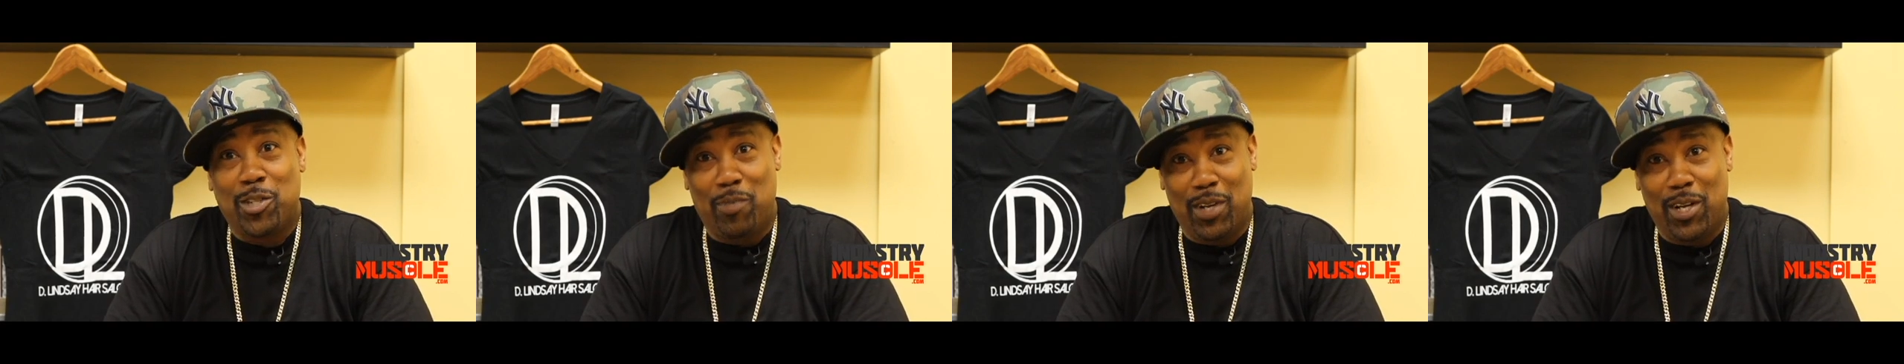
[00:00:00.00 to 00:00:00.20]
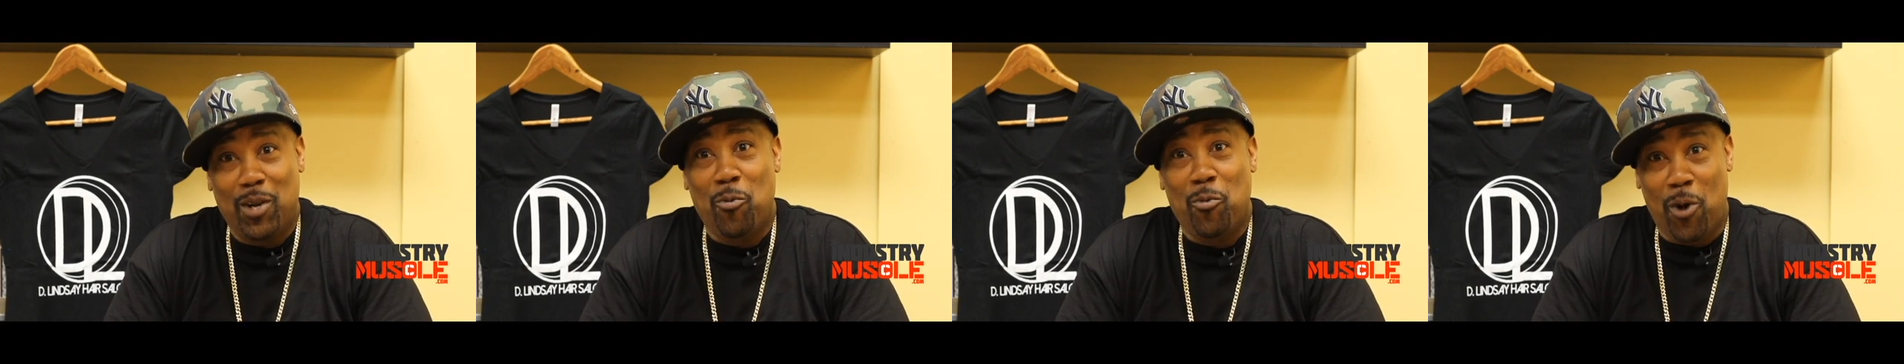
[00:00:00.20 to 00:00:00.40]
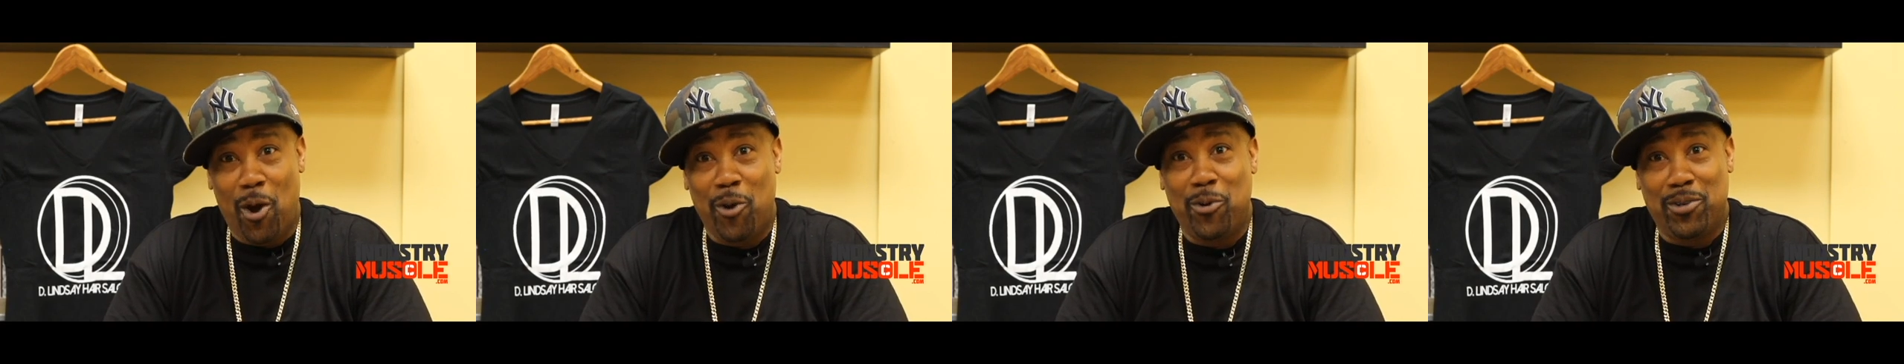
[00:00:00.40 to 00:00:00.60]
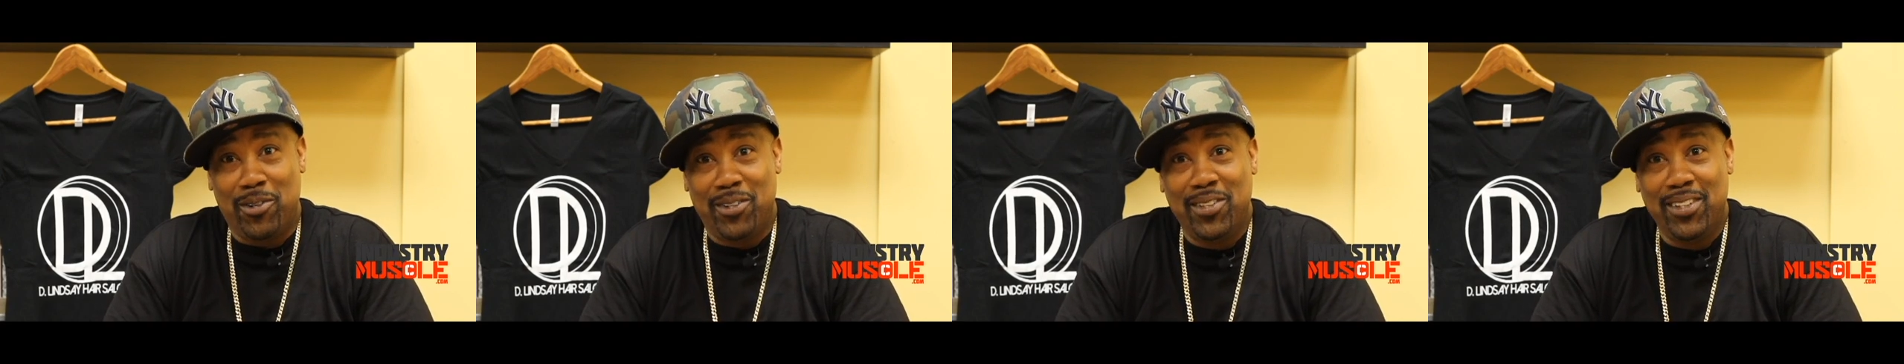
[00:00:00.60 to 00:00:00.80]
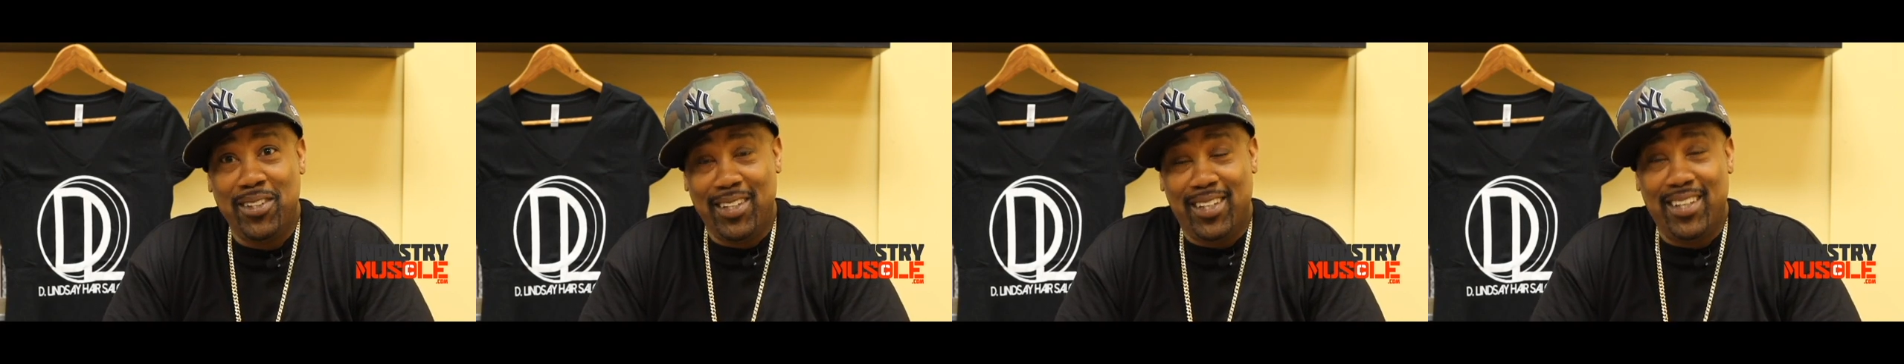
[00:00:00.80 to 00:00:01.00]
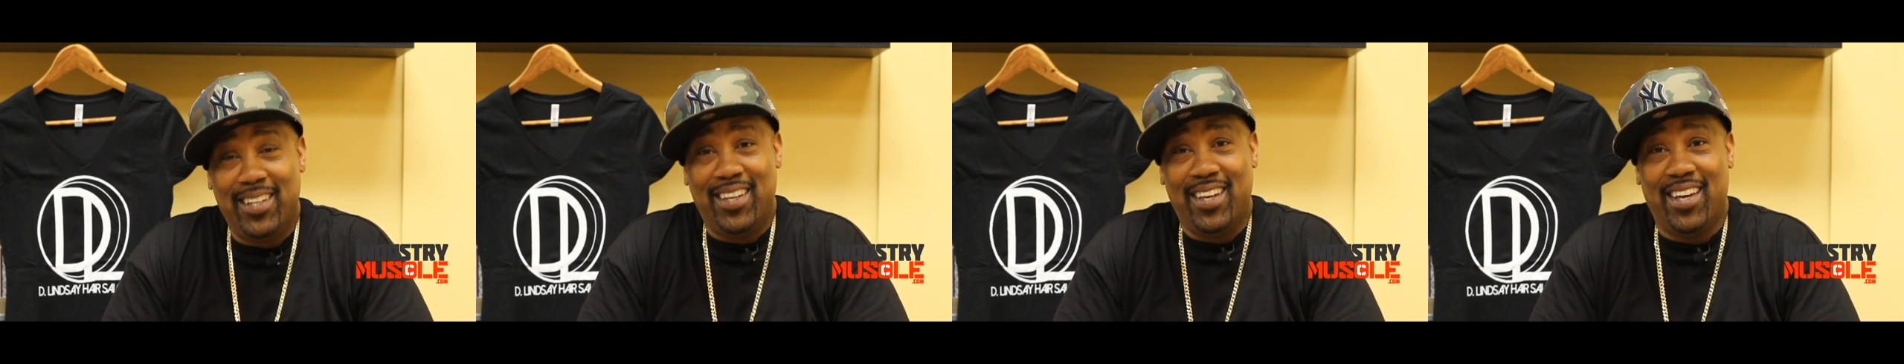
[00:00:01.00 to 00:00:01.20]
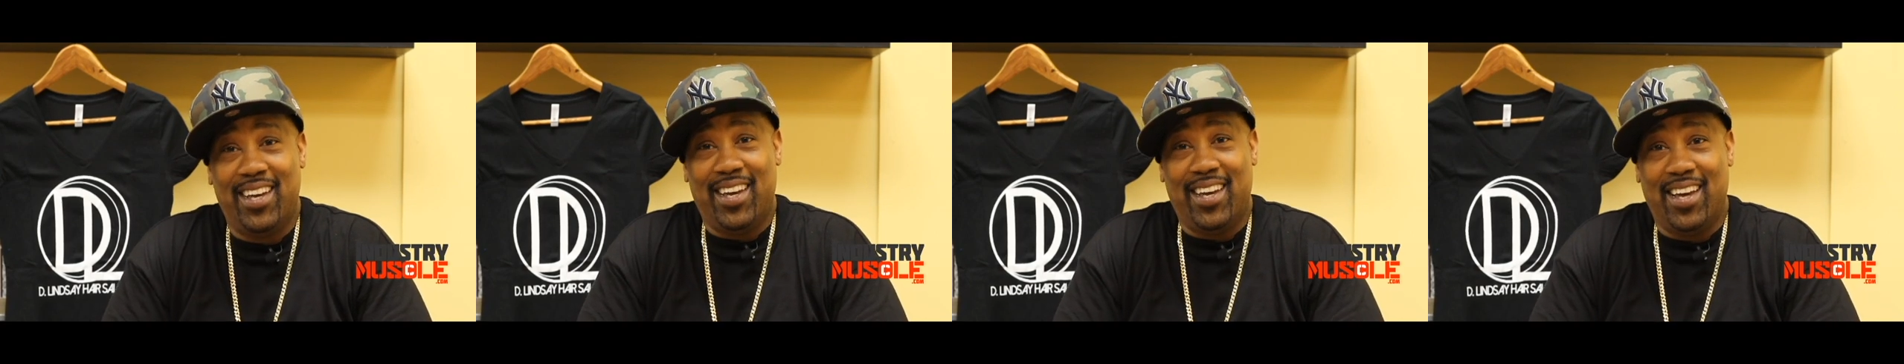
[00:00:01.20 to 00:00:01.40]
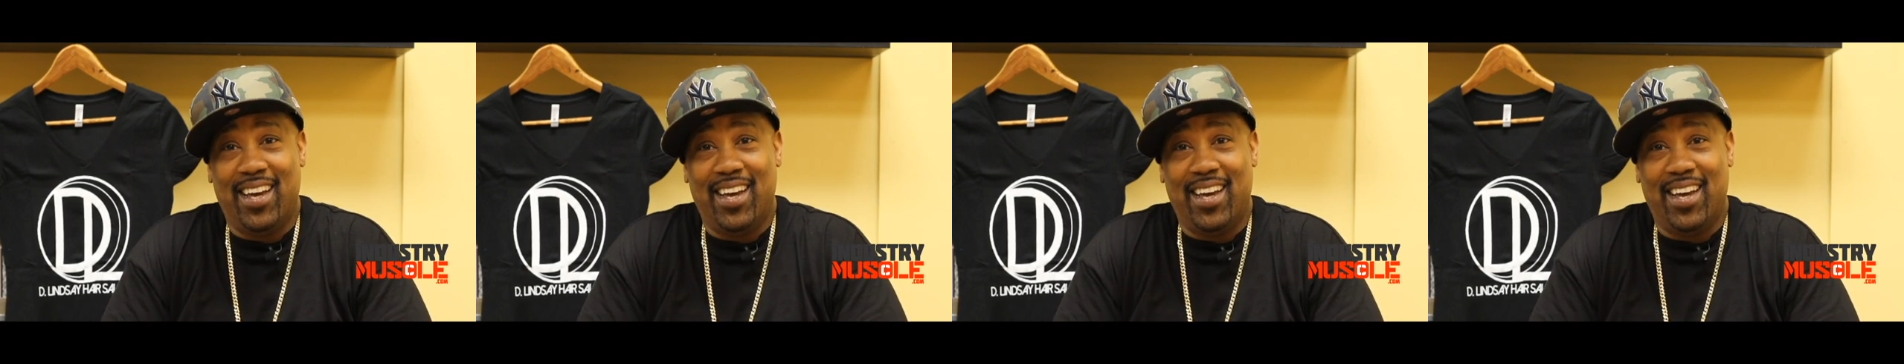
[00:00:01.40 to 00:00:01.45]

been the work. Since